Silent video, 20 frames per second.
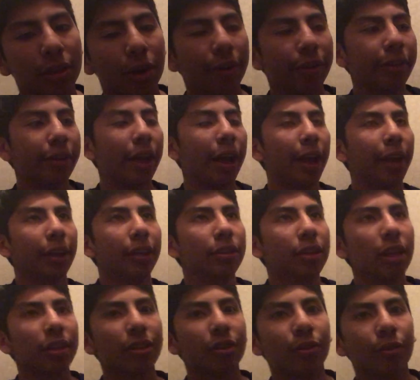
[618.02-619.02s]
started dying,
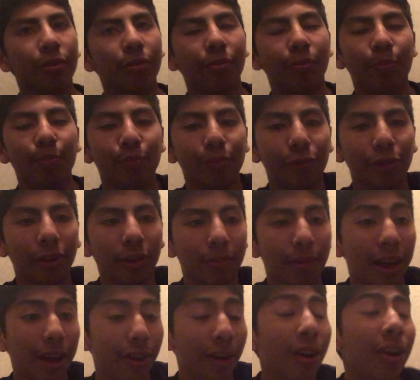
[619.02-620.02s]
and that didn't really
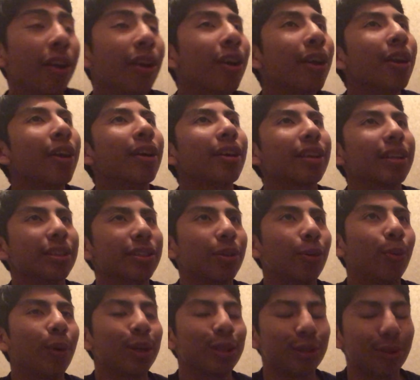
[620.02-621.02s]
matter, because
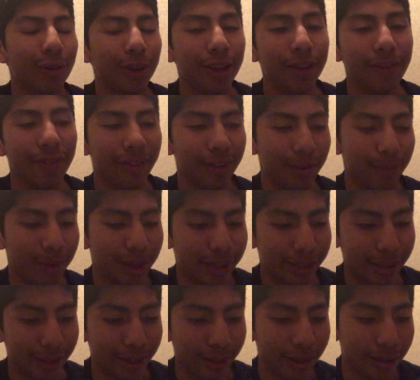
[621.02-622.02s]
the whites are infinite,
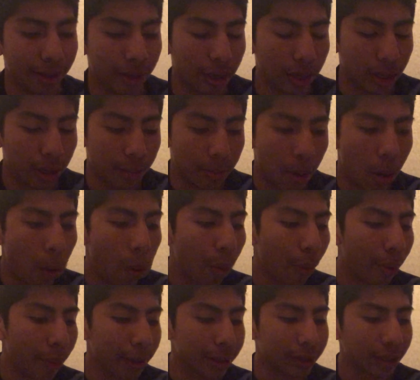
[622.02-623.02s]
basically.
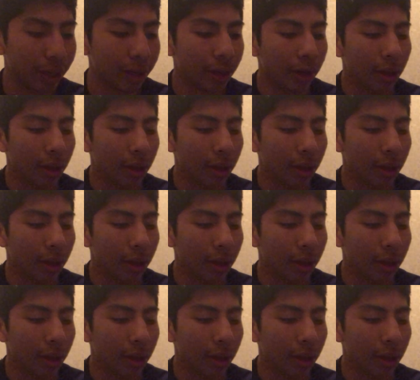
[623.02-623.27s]
Where was